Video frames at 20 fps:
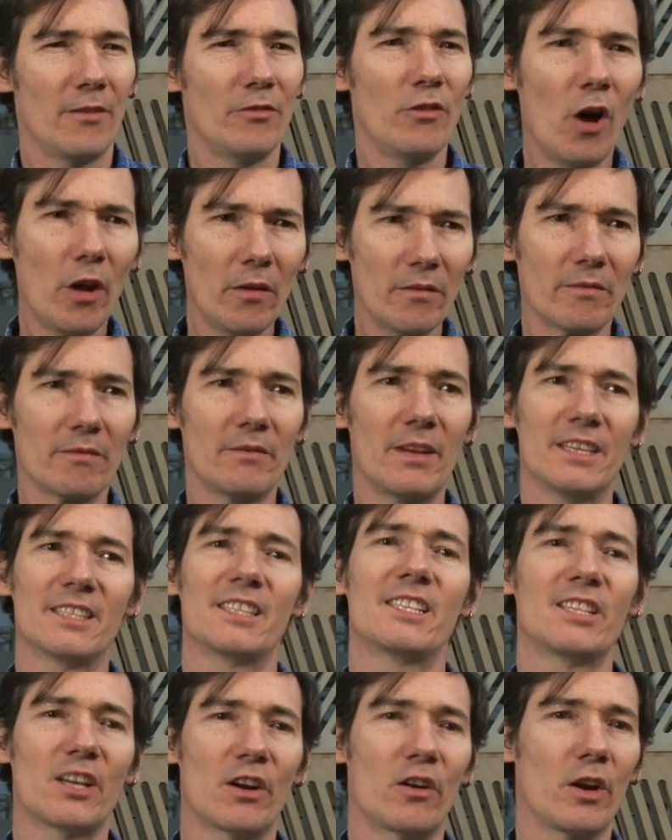not
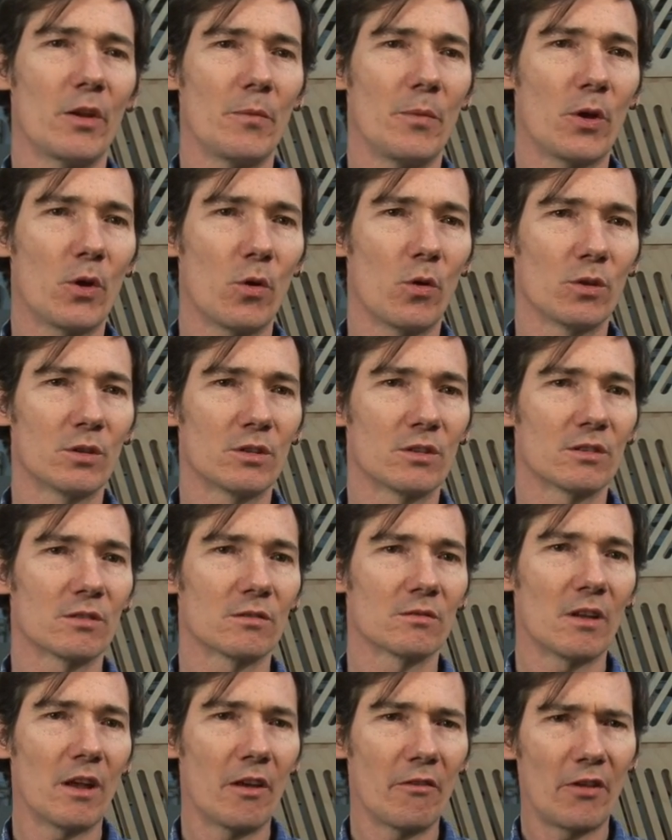necessarily
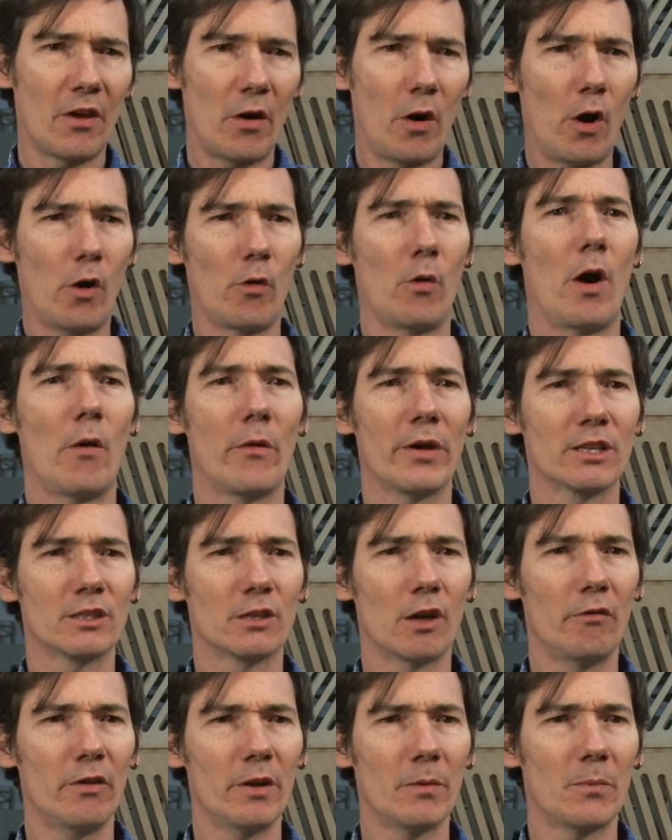because of the
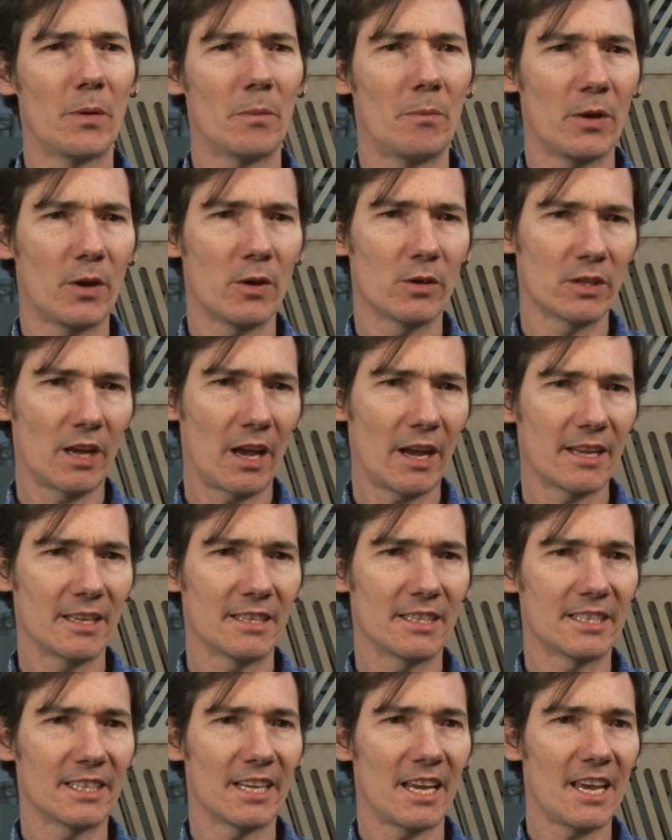heroics of it, but because I
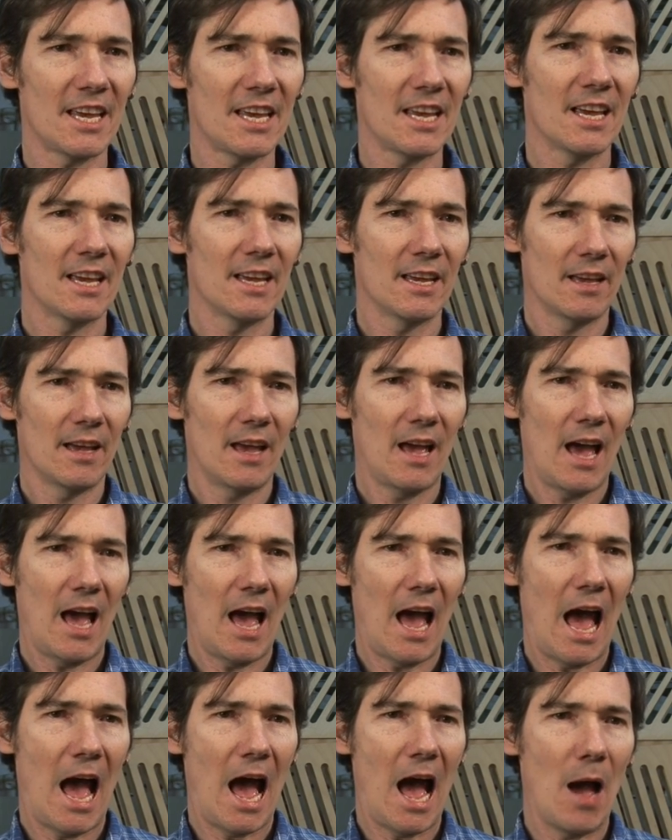can see
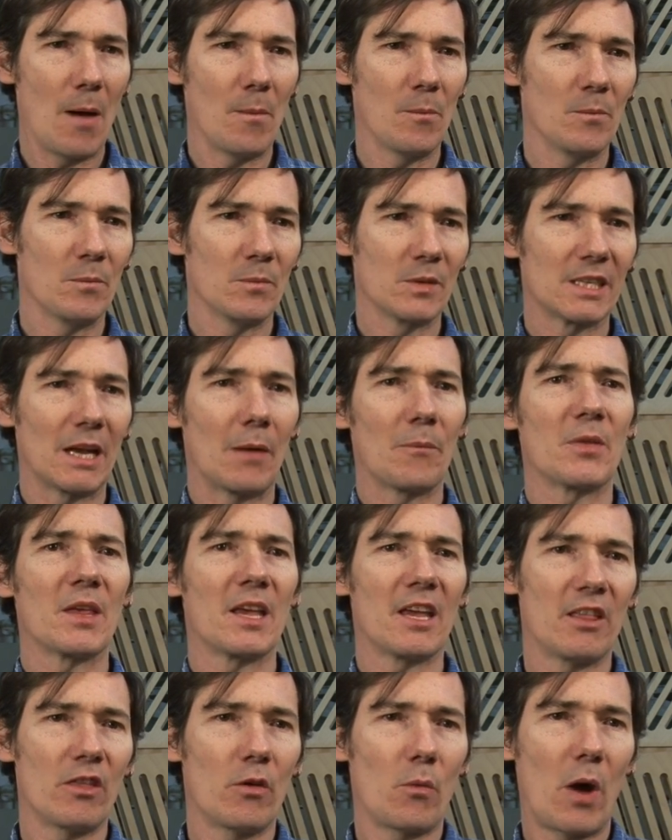
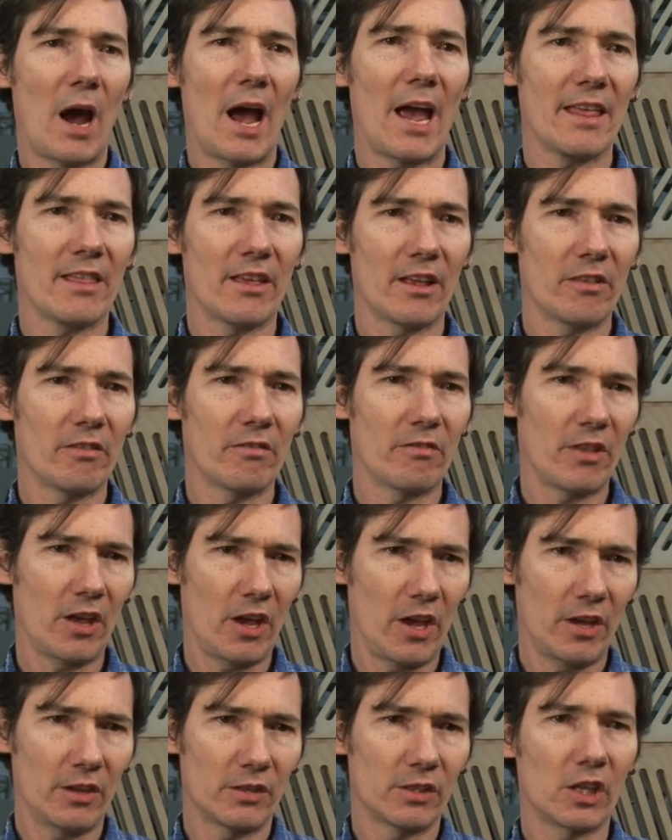something in the way that
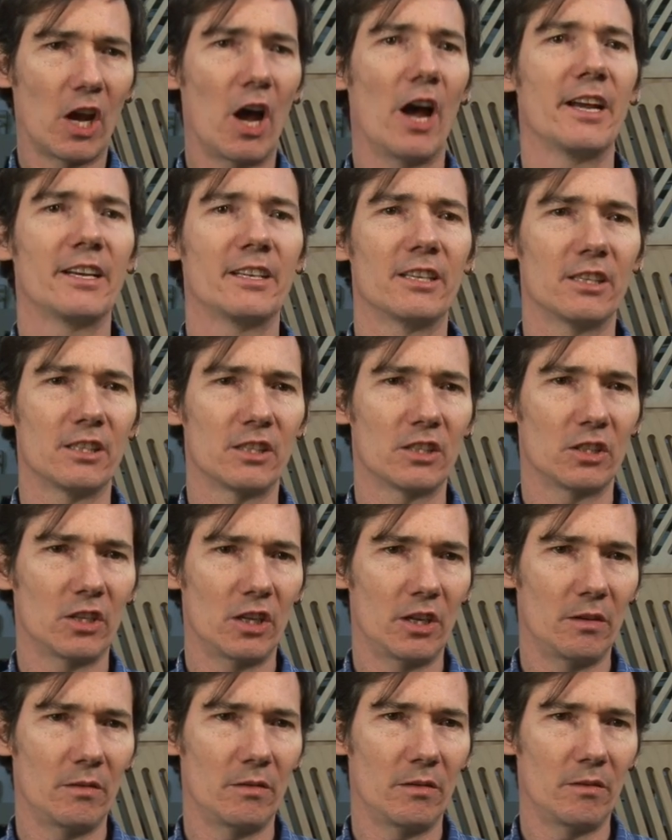the scientists
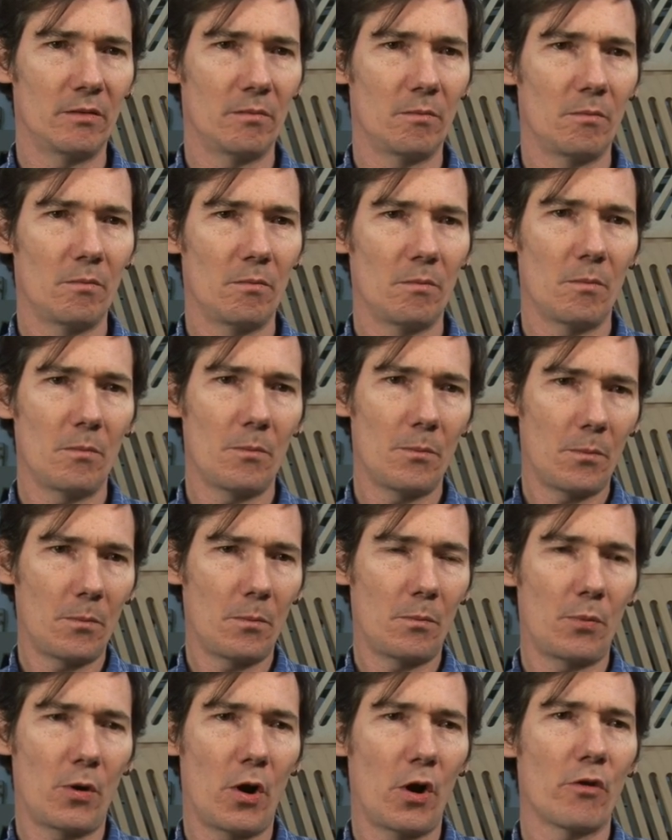and
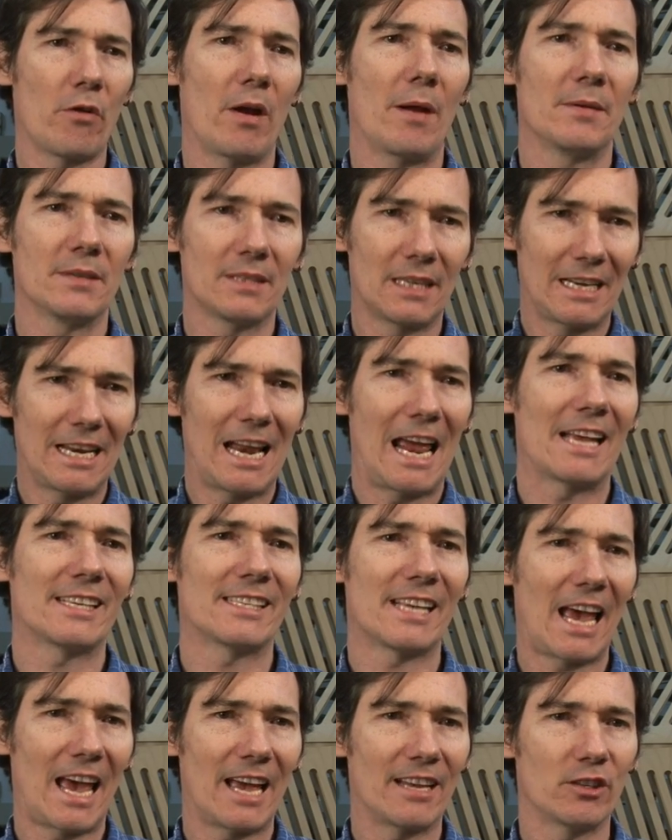programmers at
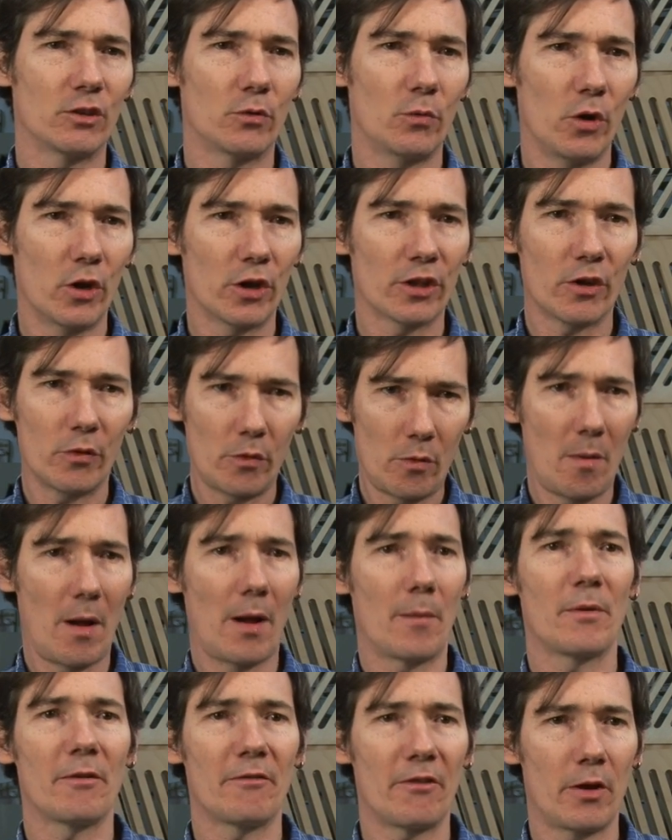NASA had to work that
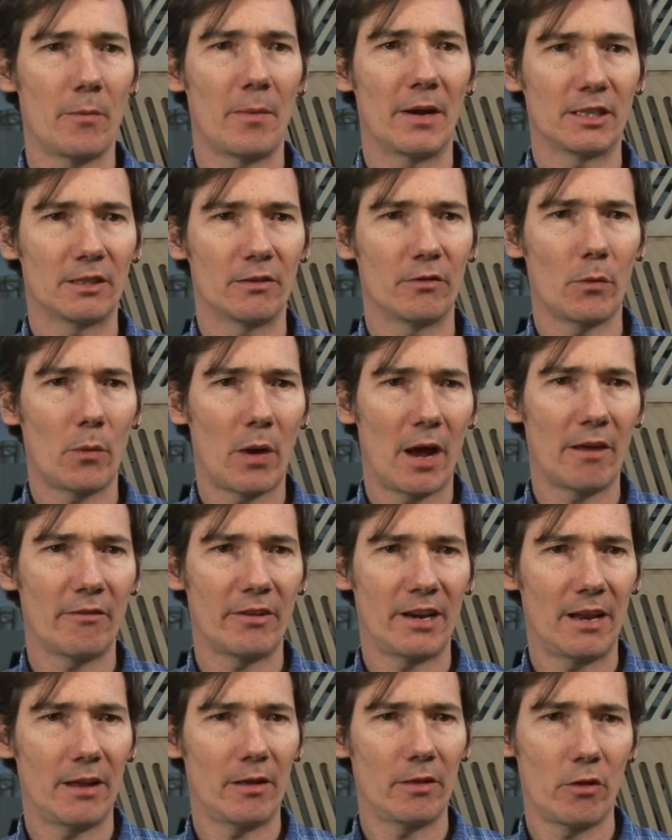remind me very much of the way
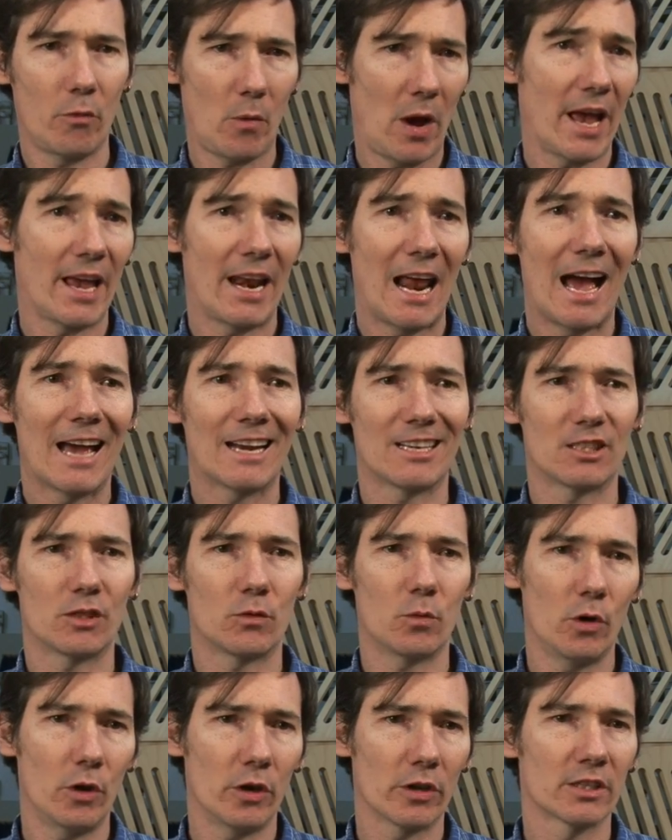an
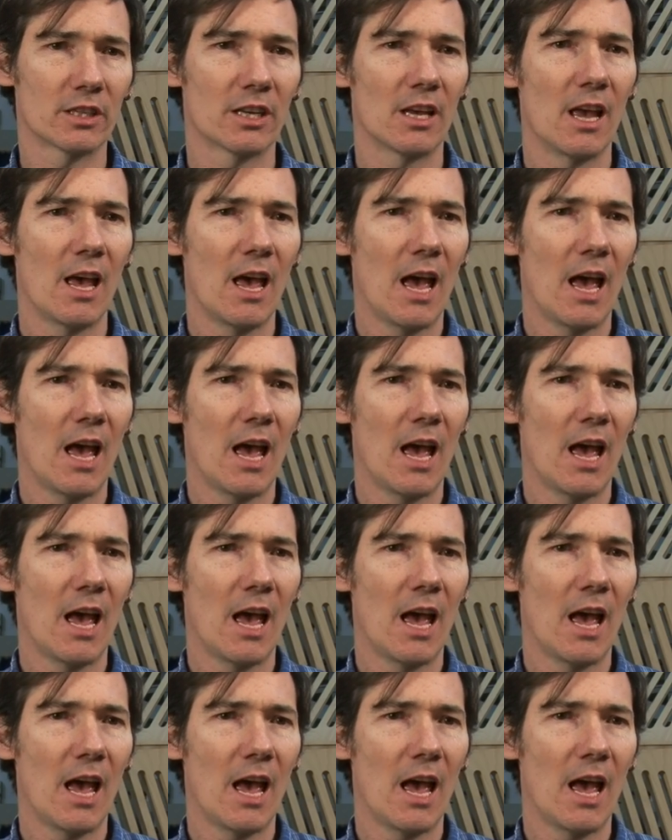artist works.